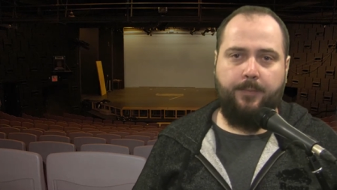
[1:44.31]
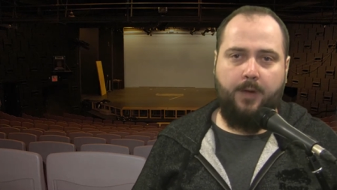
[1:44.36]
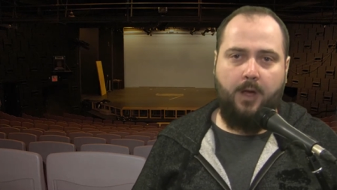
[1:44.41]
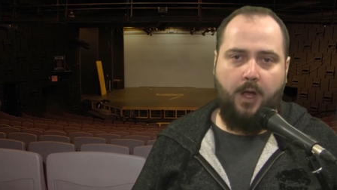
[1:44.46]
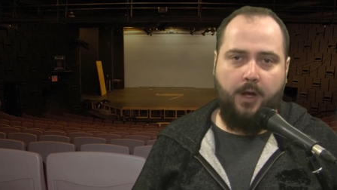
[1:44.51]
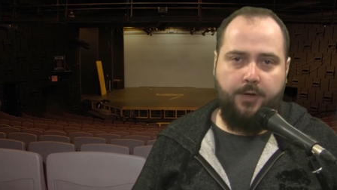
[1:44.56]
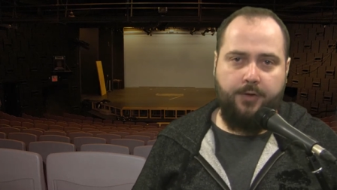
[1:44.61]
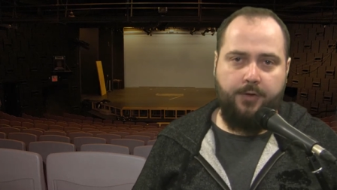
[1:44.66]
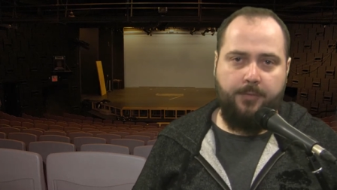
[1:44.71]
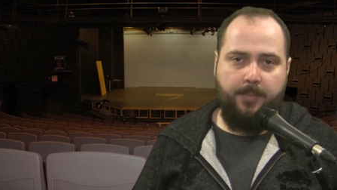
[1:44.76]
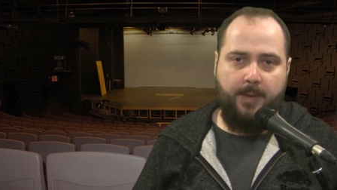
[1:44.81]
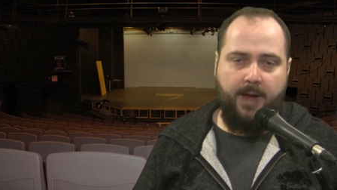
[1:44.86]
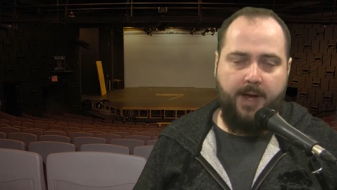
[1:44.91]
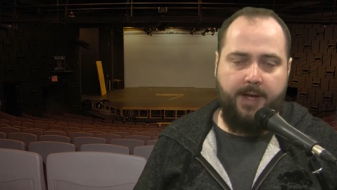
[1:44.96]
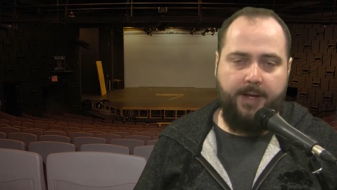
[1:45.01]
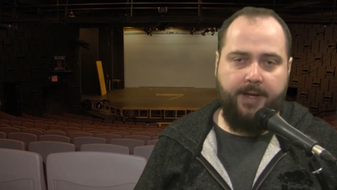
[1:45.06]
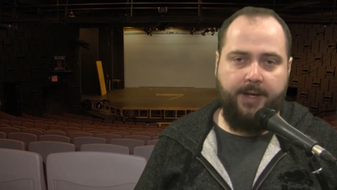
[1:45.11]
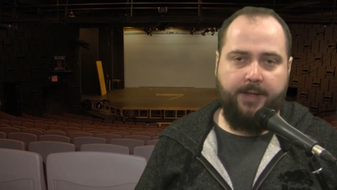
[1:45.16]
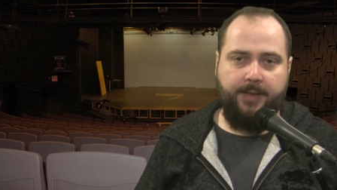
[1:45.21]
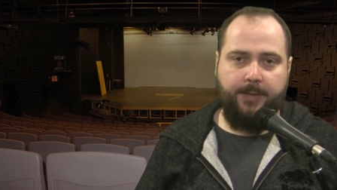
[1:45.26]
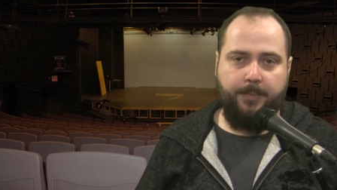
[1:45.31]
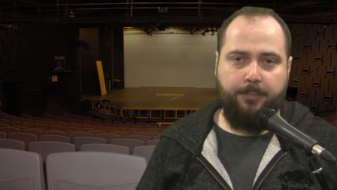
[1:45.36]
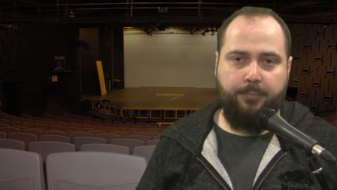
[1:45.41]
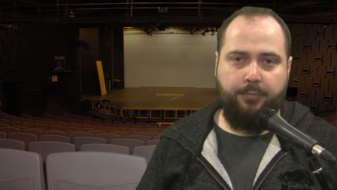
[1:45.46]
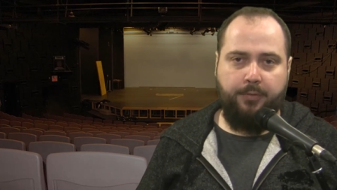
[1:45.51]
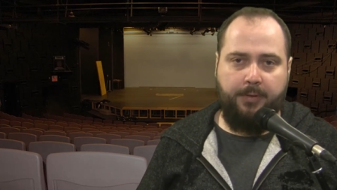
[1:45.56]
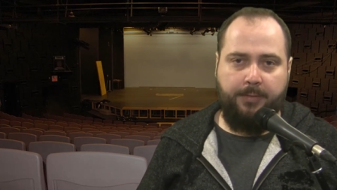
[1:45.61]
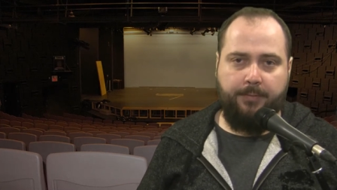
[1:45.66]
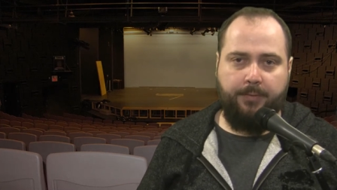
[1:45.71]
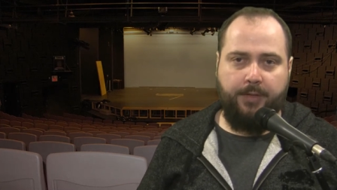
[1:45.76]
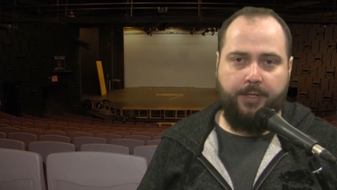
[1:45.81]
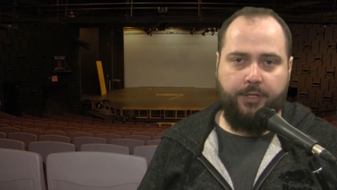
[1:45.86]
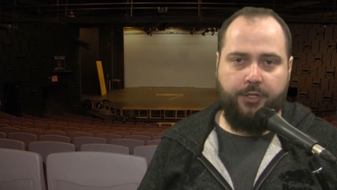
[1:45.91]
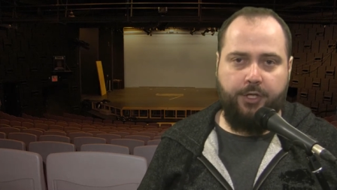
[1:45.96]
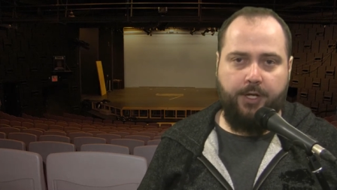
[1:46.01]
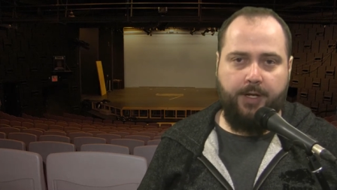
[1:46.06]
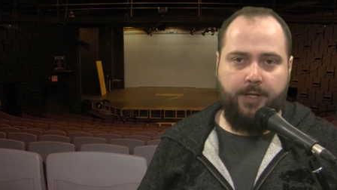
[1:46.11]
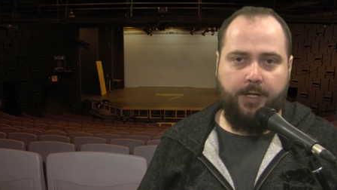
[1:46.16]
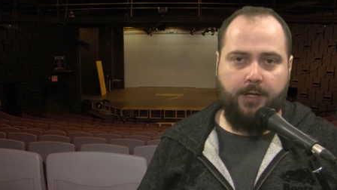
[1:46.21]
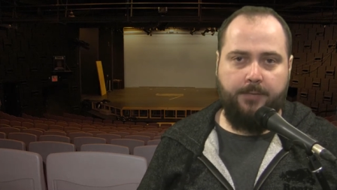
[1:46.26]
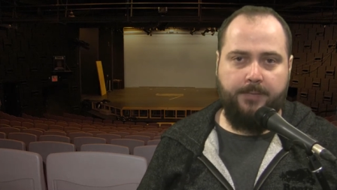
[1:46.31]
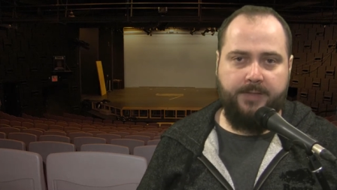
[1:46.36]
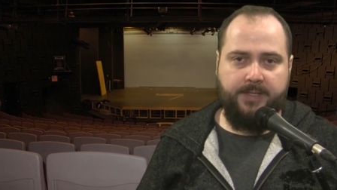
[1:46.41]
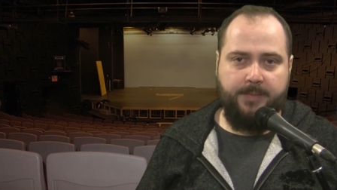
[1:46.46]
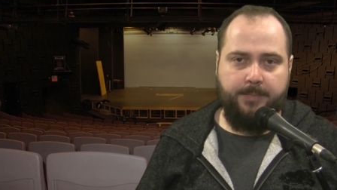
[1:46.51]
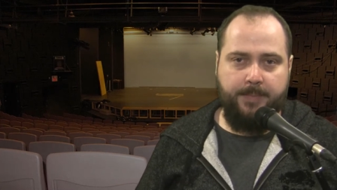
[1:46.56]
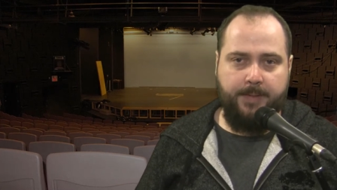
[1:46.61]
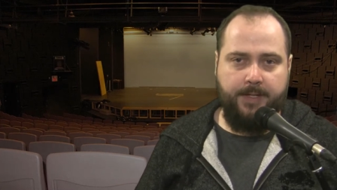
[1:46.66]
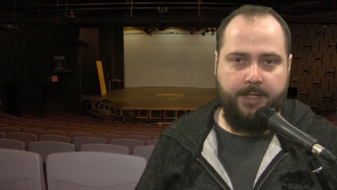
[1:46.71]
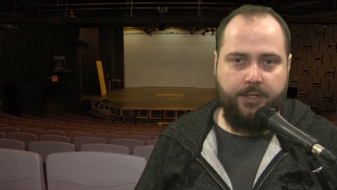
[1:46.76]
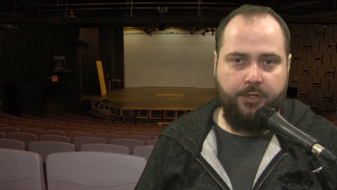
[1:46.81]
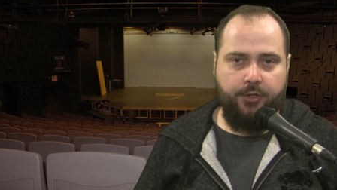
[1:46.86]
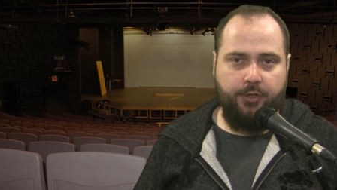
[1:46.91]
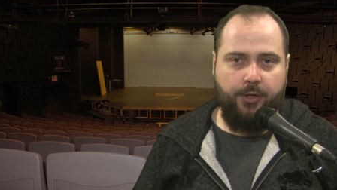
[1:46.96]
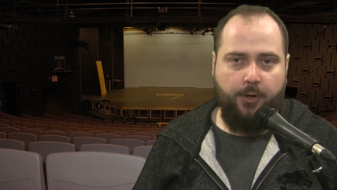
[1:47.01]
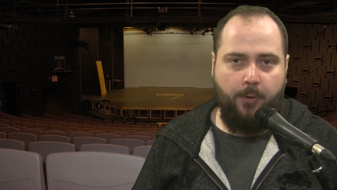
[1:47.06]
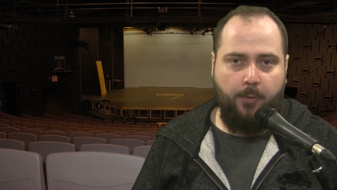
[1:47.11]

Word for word: undermining the privileging of speech